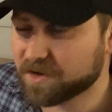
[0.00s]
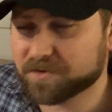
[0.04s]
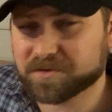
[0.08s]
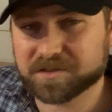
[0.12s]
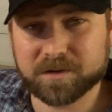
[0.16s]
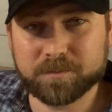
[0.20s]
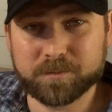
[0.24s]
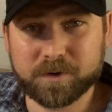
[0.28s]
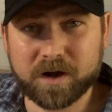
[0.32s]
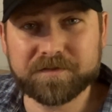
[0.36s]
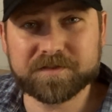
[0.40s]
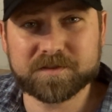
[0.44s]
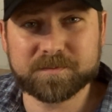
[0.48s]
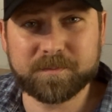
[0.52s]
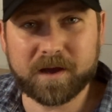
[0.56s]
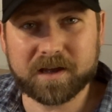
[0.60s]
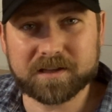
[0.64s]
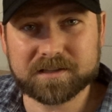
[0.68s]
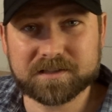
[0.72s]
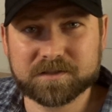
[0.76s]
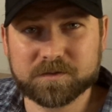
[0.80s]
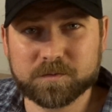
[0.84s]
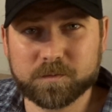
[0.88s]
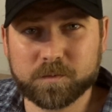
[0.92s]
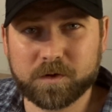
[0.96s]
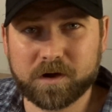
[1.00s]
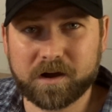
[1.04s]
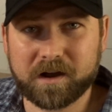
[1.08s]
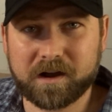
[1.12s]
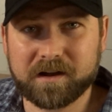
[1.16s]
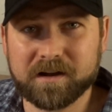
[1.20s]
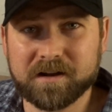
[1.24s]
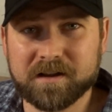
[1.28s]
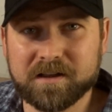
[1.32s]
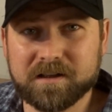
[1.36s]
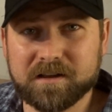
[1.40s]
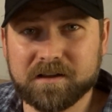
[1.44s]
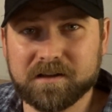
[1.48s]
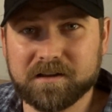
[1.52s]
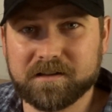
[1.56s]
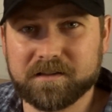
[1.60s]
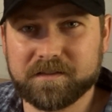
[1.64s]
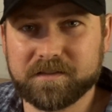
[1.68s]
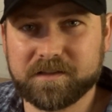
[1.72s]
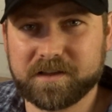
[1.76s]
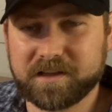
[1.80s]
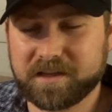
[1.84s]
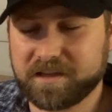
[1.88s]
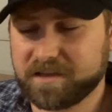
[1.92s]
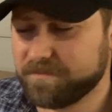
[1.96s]
rough spots where
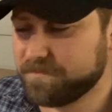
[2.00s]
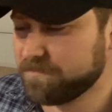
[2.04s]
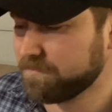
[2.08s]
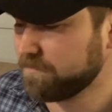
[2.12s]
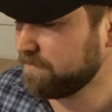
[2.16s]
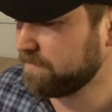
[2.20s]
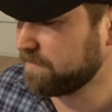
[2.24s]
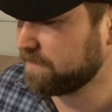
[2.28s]
the